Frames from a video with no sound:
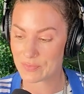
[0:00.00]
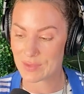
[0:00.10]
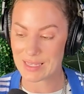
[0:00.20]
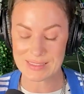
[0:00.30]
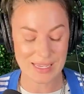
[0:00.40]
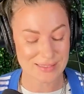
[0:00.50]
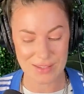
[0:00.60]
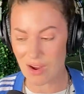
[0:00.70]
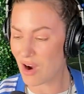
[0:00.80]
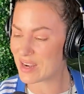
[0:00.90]
He stays in
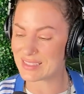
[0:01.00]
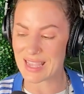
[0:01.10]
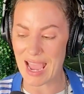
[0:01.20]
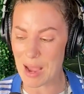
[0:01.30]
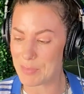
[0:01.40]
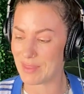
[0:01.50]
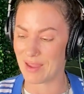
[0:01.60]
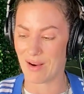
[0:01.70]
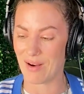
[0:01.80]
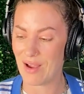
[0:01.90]
the car and he's happy
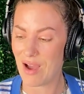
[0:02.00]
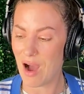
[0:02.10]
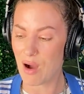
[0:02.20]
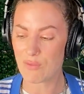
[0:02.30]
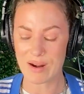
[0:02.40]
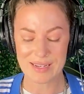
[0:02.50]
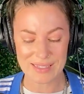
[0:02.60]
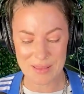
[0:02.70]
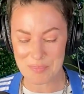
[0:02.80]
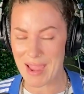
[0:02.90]
there. I'll run
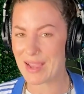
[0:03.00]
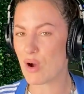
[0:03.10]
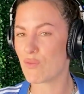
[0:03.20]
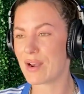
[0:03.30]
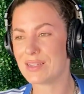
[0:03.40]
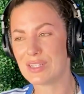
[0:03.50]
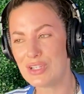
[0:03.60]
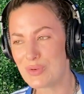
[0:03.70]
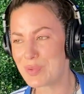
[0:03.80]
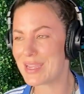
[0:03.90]
into the bank. I'll run into
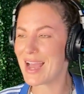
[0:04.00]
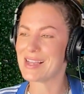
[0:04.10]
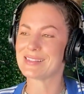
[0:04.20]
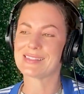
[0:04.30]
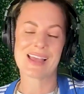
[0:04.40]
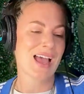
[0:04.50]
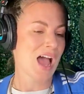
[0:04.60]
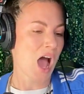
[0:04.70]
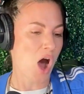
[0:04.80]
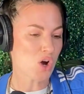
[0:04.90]
UPS.
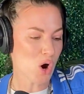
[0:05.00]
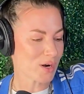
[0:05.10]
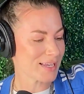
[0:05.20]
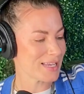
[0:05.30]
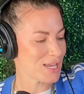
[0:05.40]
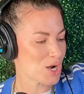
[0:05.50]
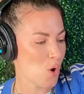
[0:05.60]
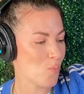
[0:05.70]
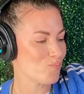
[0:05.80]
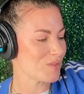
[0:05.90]
I'll go
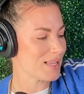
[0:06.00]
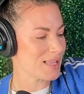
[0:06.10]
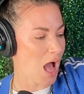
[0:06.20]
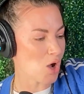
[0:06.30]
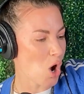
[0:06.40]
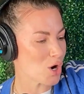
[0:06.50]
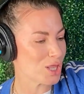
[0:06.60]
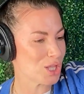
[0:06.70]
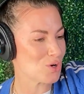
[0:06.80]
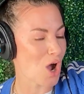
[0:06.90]
to
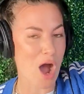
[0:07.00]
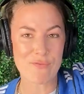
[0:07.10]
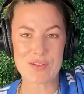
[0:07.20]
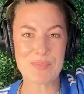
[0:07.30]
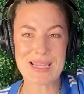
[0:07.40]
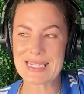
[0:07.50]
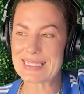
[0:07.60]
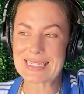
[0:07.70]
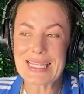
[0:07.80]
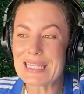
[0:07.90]
Little Coffee Bean
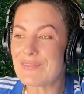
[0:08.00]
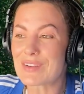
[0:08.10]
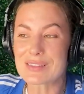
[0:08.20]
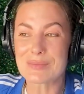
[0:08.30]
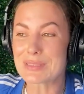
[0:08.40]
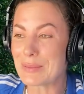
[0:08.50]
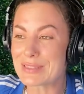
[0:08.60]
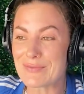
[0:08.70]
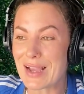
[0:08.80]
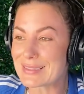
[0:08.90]
and Tea Leaf because
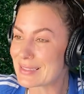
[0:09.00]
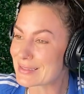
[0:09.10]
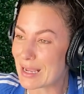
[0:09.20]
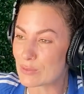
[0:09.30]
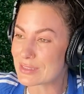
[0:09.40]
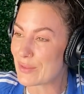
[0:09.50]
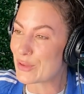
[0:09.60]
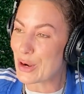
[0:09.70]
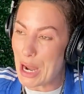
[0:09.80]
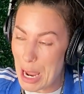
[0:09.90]
sometimes they've got discounts on
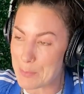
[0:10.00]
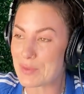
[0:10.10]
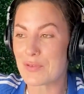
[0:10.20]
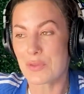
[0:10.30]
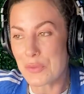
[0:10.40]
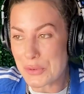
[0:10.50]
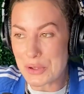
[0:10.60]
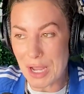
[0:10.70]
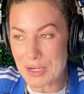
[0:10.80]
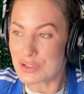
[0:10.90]
their app, even though they're
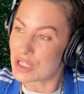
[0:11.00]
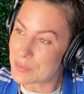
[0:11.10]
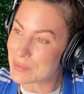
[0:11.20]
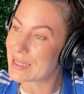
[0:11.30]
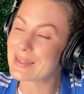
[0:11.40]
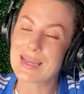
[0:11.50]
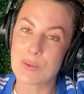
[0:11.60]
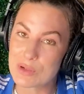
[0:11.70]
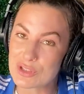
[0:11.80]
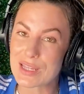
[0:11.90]
kind of cheap lately. I
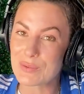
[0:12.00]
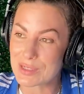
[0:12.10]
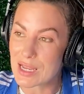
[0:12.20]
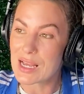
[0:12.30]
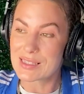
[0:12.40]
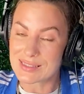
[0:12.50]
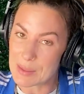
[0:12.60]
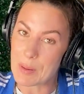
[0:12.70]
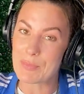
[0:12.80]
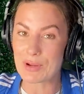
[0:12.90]
wish they would
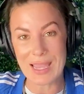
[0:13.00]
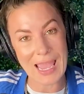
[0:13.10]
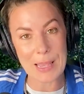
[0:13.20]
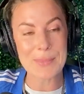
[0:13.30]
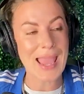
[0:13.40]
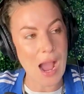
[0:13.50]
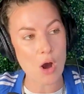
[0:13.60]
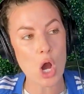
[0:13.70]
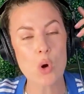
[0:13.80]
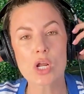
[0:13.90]
step up their game. Yeah,
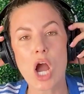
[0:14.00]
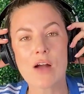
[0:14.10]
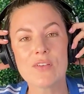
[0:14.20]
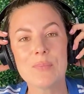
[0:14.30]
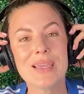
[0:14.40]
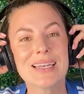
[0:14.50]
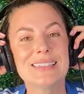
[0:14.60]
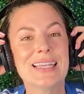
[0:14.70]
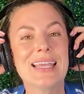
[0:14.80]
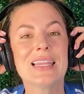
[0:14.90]
I'll go to Coffee Bean
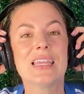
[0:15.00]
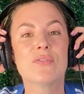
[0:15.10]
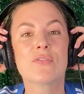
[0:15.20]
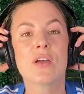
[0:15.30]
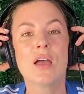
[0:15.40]
and Tea Leaf.